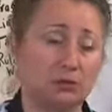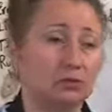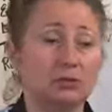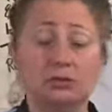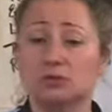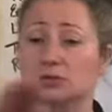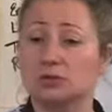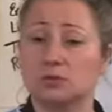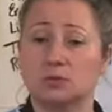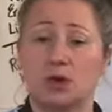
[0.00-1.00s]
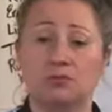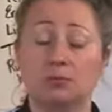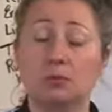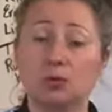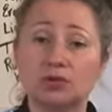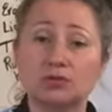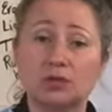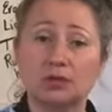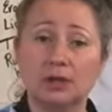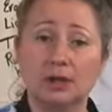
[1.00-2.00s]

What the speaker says: You can do this of a portrait.